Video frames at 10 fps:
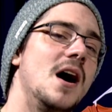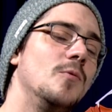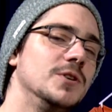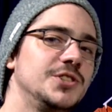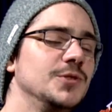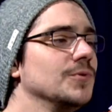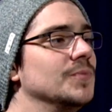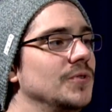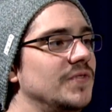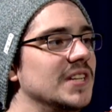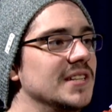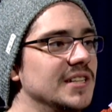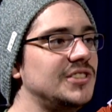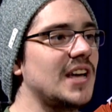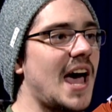Once you remove the
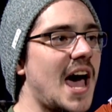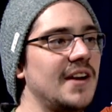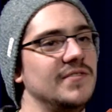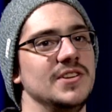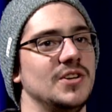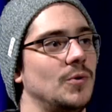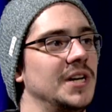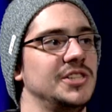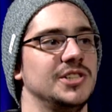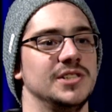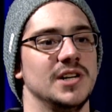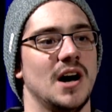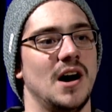yeast out of the equation,